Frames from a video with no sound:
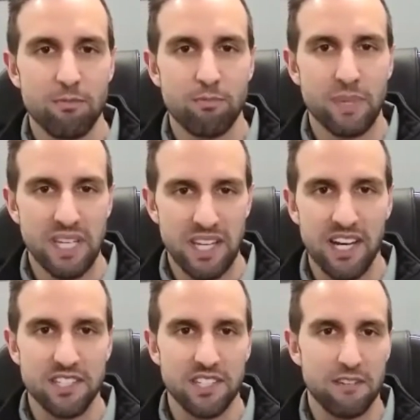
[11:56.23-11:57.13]

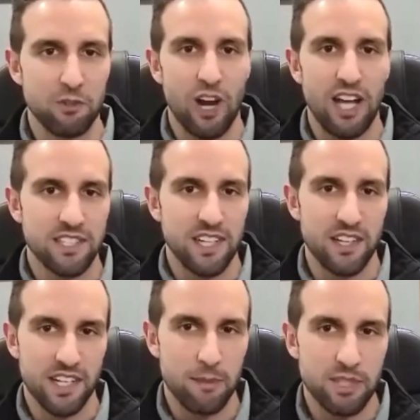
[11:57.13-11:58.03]
because of
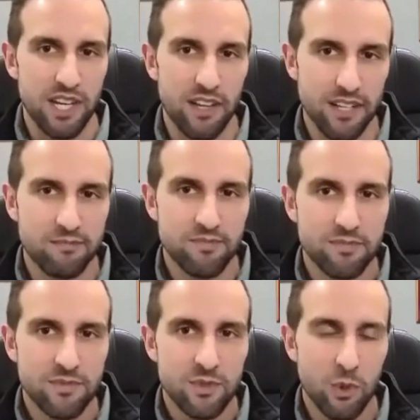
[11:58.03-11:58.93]
cross-selling, upselling.
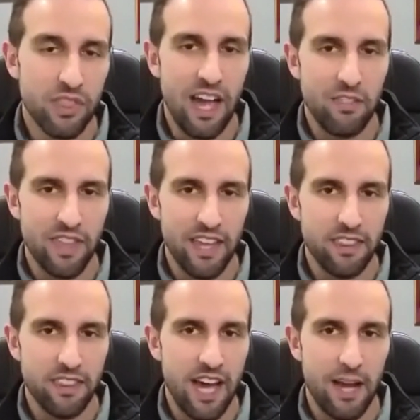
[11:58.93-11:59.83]
Without that
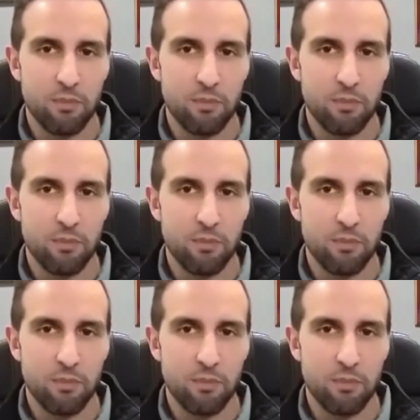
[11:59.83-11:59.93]
thought